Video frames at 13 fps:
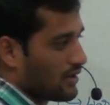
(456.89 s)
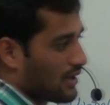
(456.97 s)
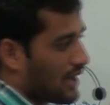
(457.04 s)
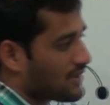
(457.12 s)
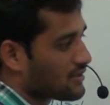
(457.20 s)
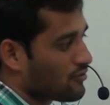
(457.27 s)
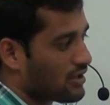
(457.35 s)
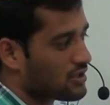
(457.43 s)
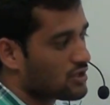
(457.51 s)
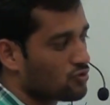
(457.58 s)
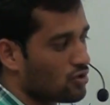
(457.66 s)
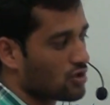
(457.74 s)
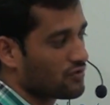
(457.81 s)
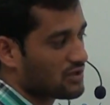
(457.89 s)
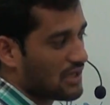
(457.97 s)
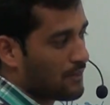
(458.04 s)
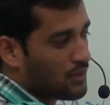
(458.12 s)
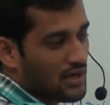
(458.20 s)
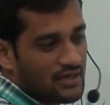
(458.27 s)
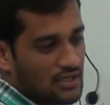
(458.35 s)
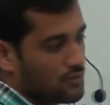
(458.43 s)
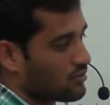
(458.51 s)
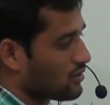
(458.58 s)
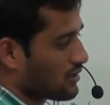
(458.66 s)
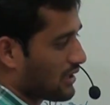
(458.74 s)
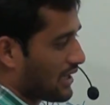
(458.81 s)
as I wanted to work with employee
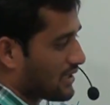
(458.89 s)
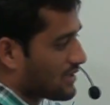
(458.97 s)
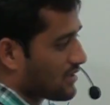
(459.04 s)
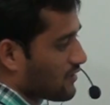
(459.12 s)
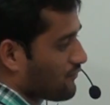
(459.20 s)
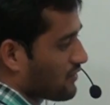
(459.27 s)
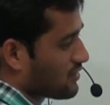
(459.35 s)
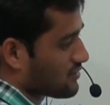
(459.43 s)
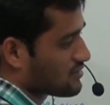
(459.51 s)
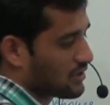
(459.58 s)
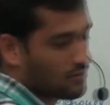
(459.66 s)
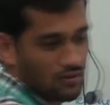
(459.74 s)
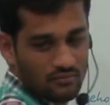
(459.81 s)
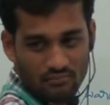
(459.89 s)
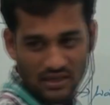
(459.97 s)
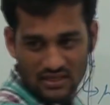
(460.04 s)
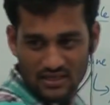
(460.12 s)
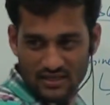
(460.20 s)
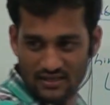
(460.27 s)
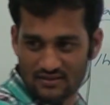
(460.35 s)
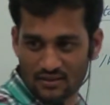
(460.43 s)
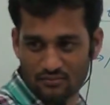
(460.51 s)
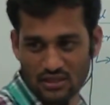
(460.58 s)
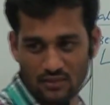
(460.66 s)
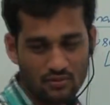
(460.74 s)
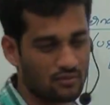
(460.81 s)
table, I can refer this table by creating
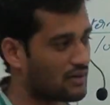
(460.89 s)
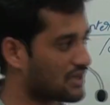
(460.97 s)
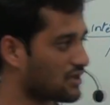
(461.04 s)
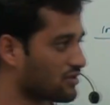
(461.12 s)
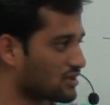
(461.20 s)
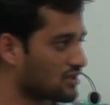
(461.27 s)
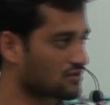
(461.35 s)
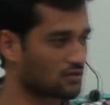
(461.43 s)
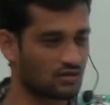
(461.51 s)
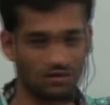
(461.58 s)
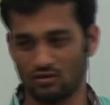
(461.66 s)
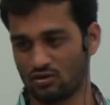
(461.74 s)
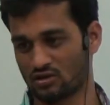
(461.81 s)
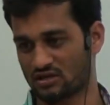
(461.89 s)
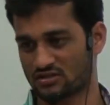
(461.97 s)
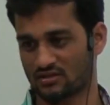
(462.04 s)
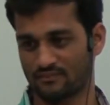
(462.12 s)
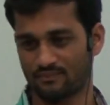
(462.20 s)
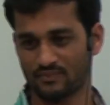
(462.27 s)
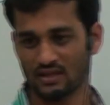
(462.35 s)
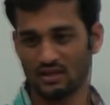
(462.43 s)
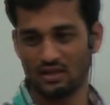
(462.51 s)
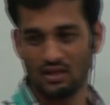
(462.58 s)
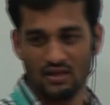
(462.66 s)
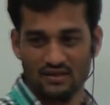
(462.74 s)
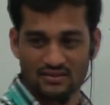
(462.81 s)
some table by giving this location.
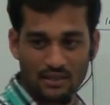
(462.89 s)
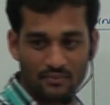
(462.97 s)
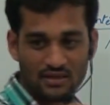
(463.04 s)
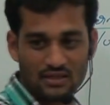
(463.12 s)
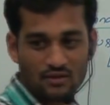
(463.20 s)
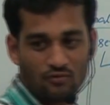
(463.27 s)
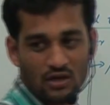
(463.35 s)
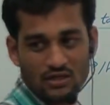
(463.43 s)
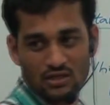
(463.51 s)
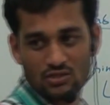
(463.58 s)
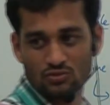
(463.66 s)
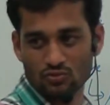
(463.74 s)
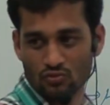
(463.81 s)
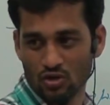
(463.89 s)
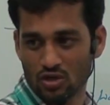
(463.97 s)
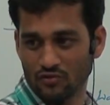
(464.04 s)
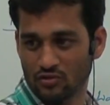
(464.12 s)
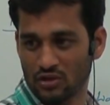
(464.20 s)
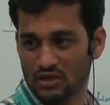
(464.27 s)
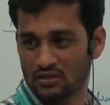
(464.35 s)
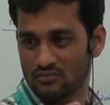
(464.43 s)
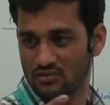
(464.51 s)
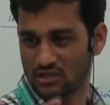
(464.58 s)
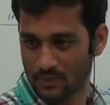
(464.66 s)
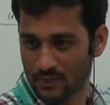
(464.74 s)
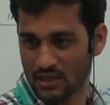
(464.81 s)
Some other wanted to work with
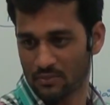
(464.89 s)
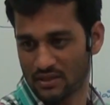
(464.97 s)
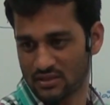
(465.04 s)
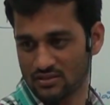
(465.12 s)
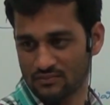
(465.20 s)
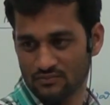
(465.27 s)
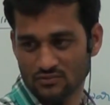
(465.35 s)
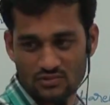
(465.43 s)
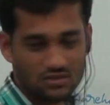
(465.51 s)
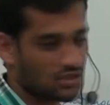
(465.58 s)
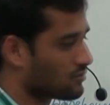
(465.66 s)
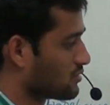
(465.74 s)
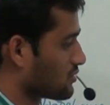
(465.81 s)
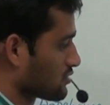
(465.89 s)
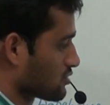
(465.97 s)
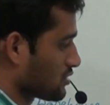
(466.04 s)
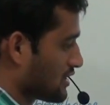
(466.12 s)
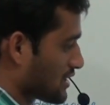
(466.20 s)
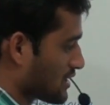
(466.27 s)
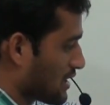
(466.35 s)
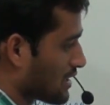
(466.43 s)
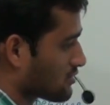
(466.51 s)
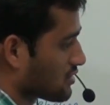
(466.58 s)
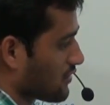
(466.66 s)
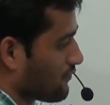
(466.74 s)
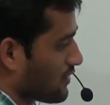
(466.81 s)
what? Department table. So, they can
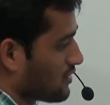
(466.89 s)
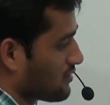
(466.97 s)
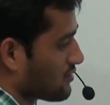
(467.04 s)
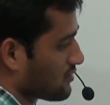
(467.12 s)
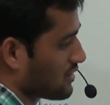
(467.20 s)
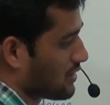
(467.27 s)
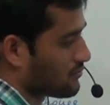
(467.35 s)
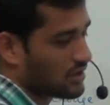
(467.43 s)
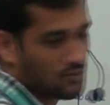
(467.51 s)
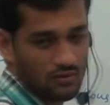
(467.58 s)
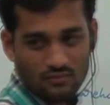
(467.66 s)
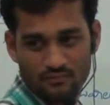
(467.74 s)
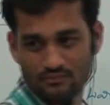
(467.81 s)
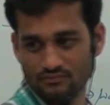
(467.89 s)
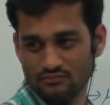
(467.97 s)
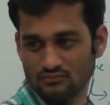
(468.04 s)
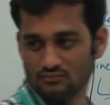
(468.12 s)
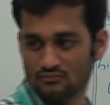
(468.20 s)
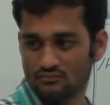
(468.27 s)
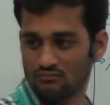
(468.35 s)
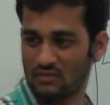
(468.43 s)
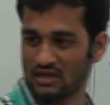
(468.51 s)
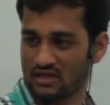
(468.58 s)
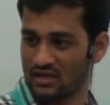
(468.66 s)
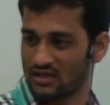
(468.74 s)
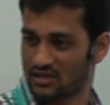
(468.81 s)
also refer this same table
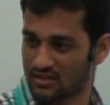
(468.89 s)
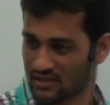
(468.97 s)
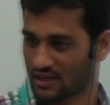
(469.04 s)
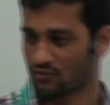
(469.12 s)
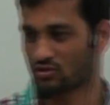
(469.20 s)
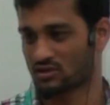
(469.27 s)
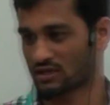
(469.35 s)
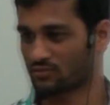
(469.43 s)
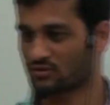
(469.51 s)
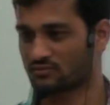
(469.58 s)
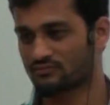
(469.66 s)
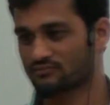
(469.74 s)
by creating their own table.